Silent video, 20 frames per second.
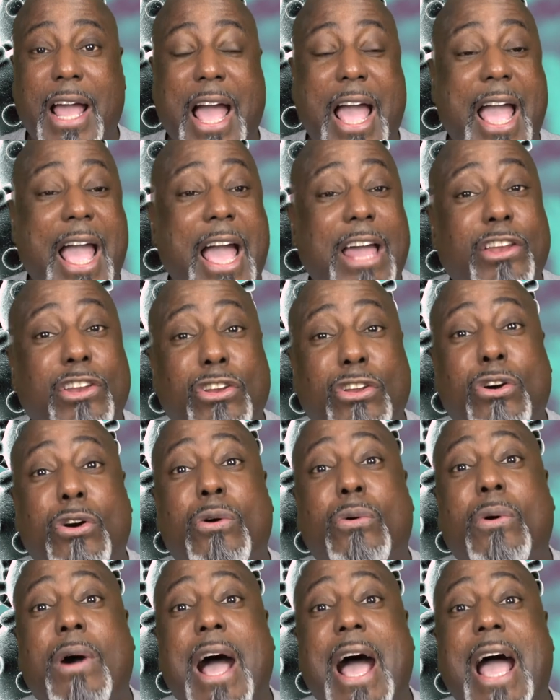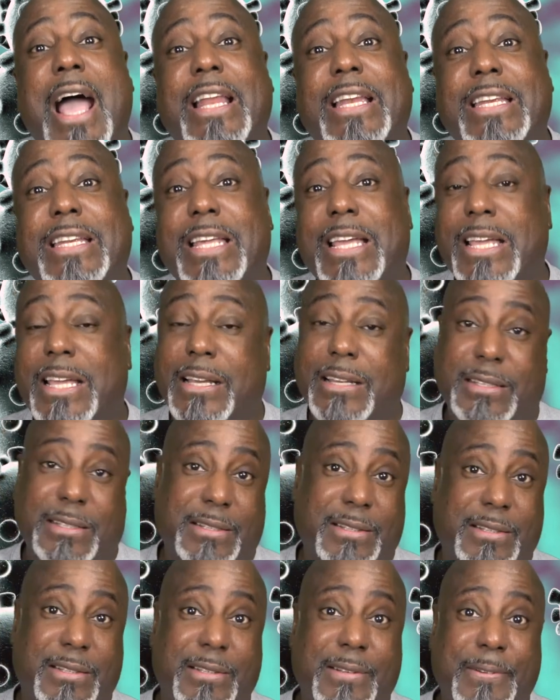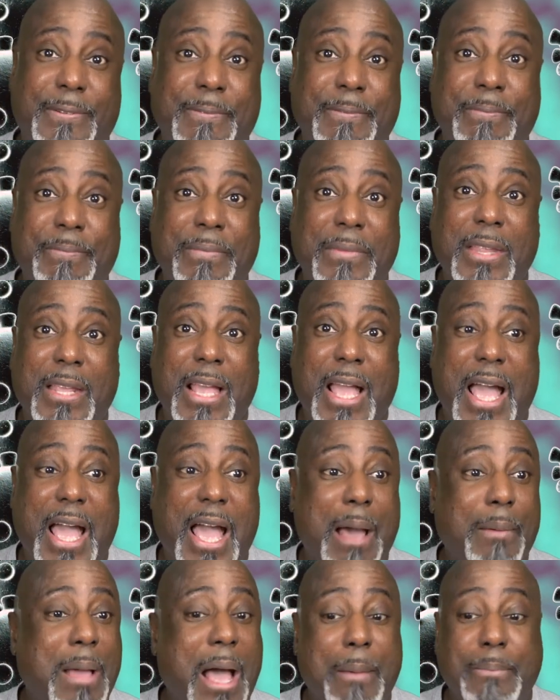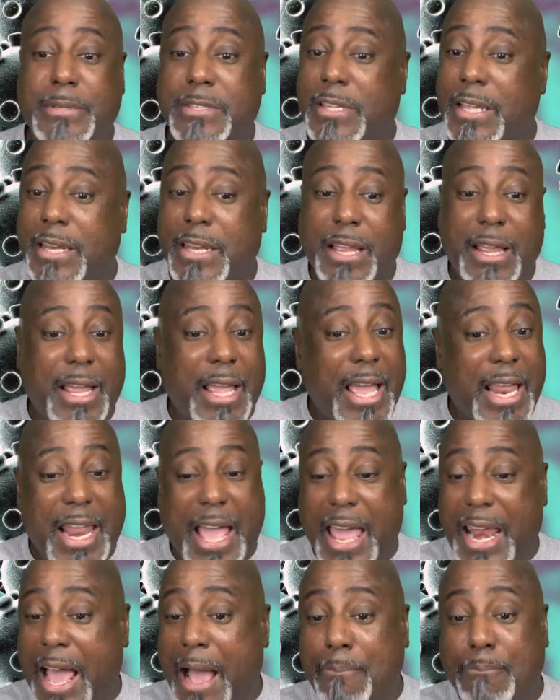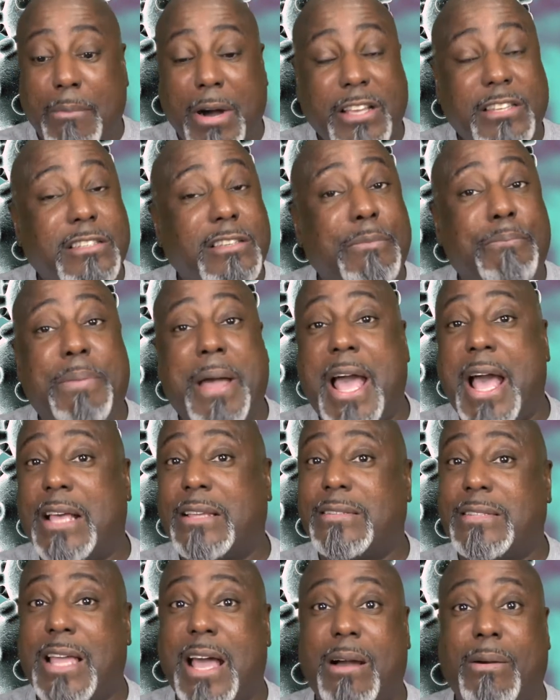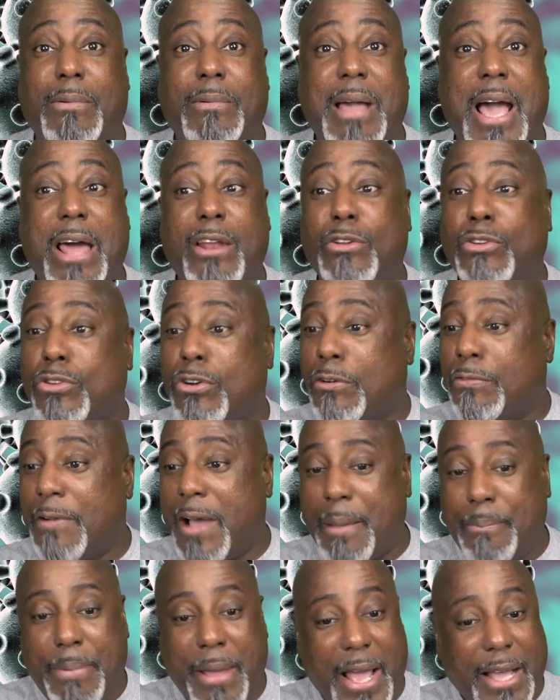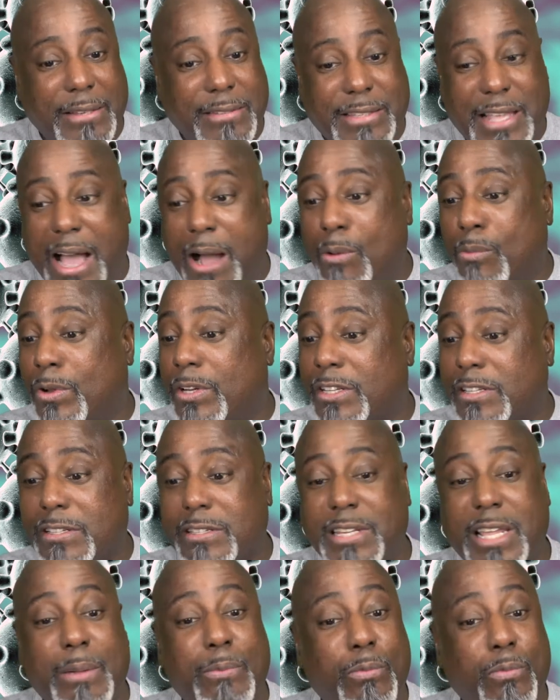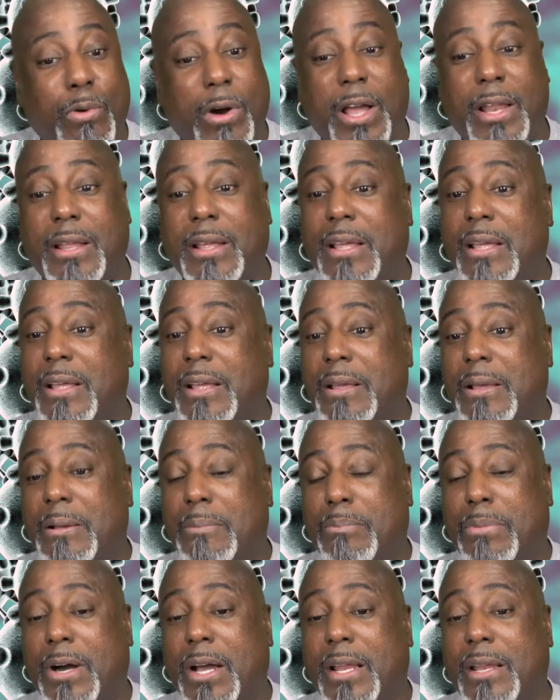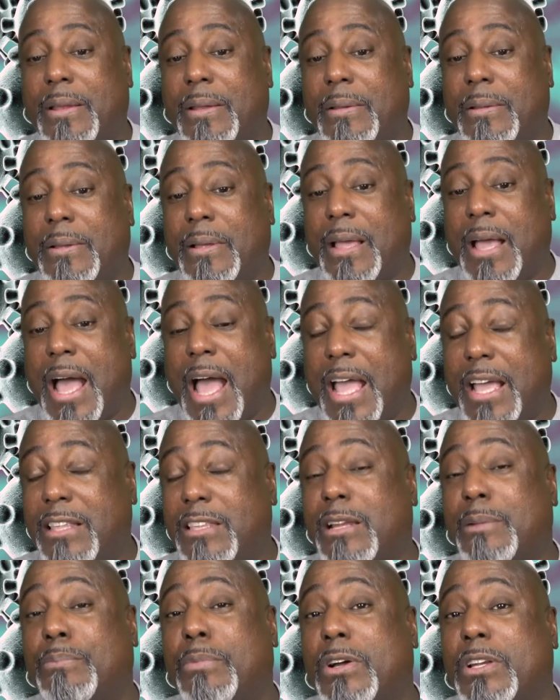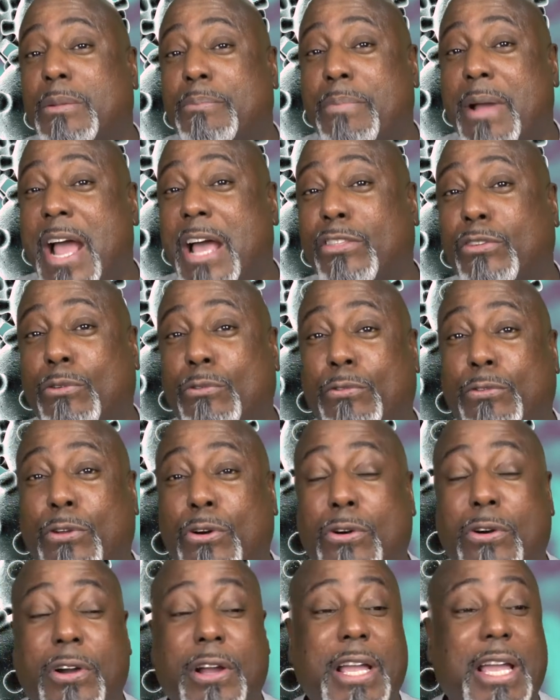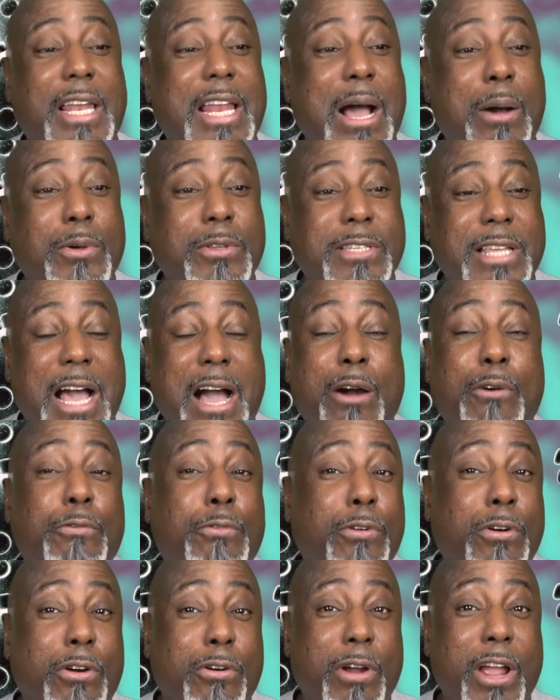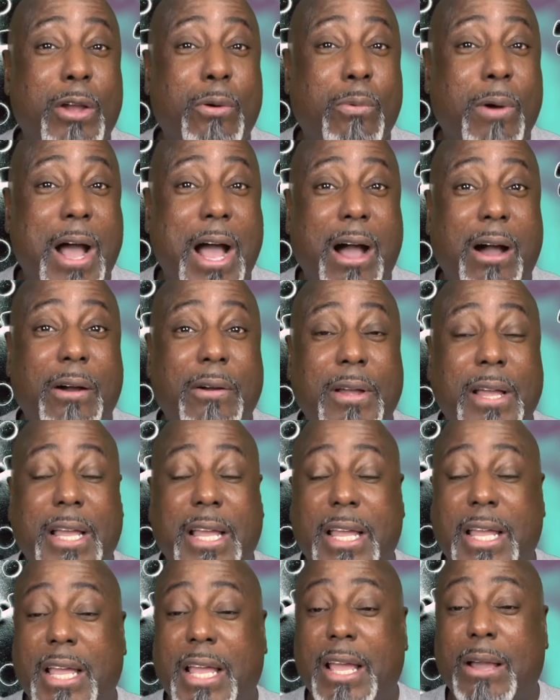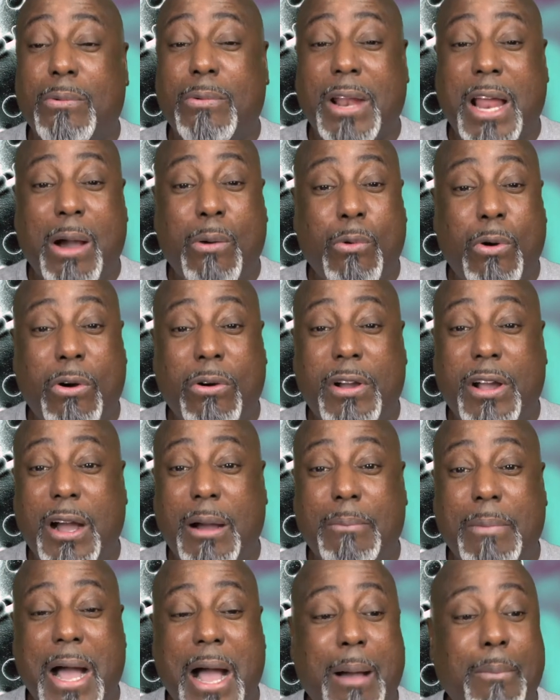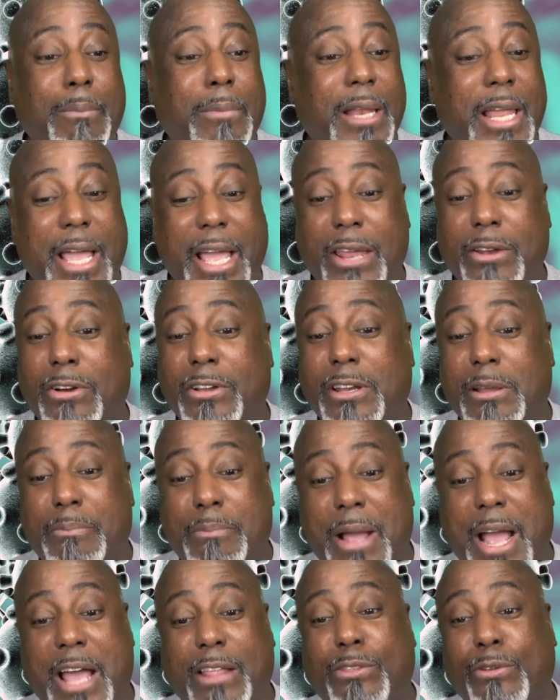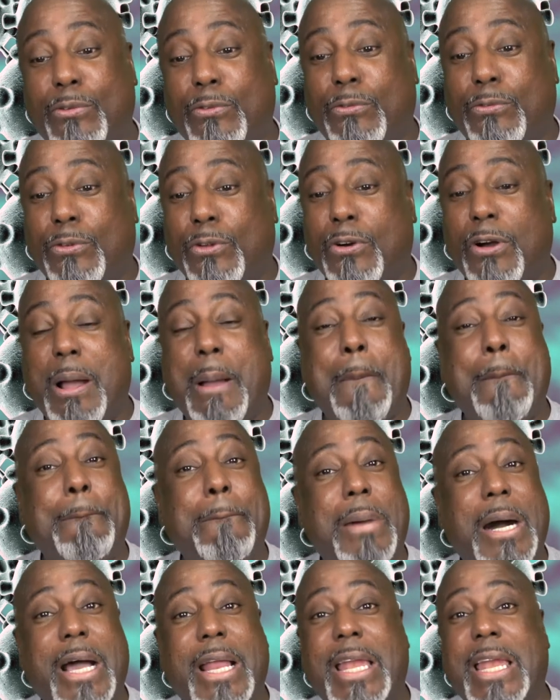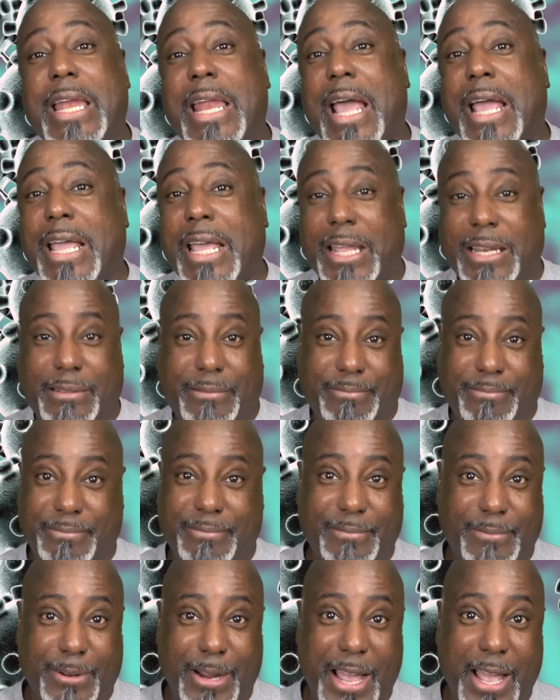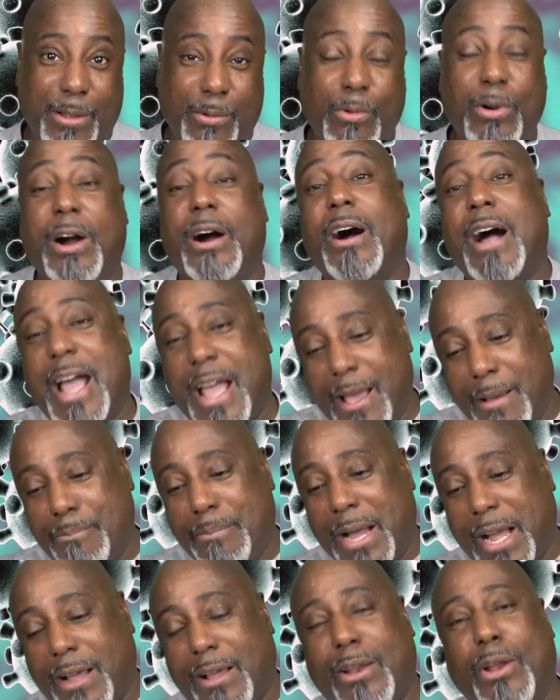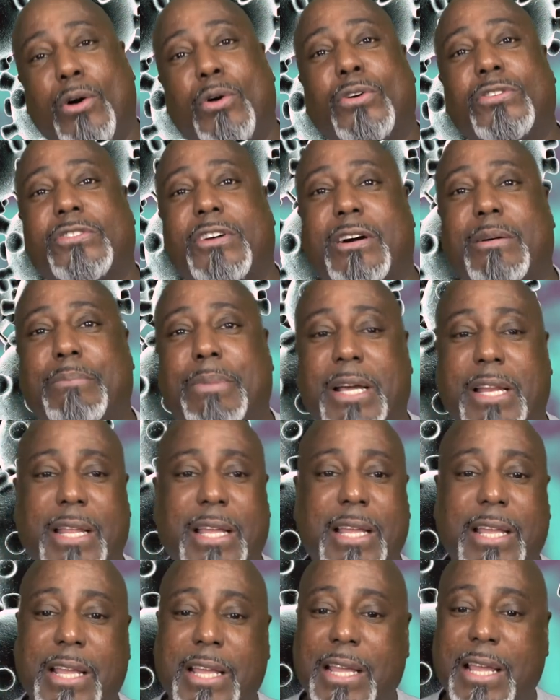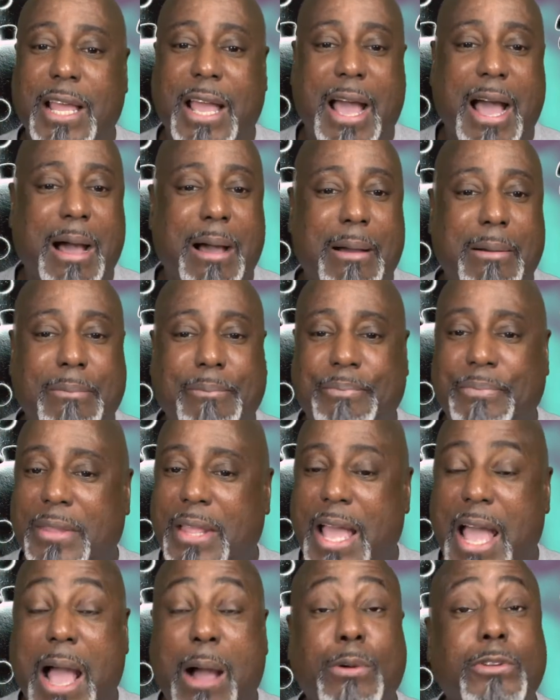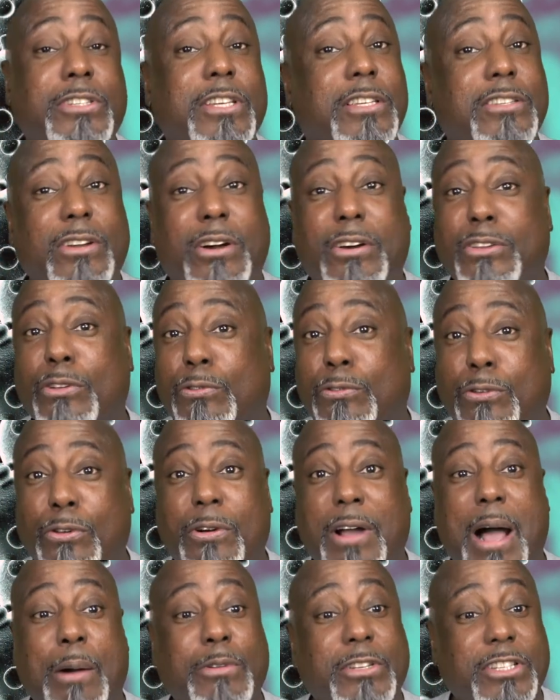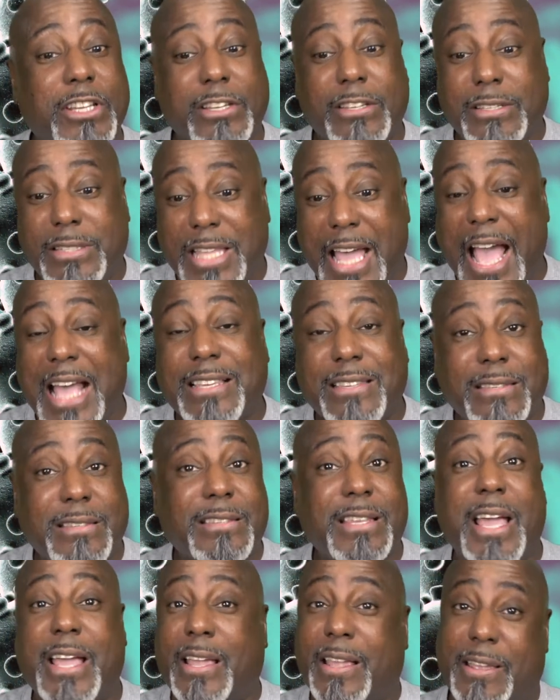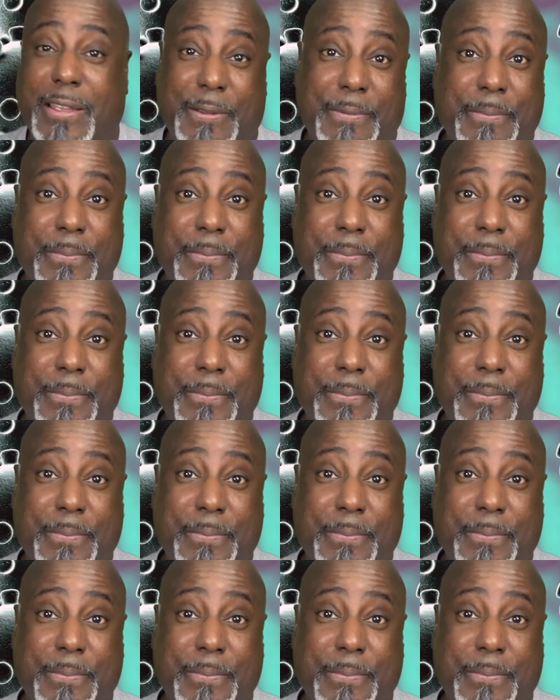I had no idea. I'm sitting there and, and I must have passed out. I don't know if I passed out, went to sleep, what. But I ended up on the bathroom floor and I was out for a great while. And when I woke up, I'm laying on the bathroom floor butt naked, right? Well, I had my clothes on, but um, I was just on the floor. I was just that sick.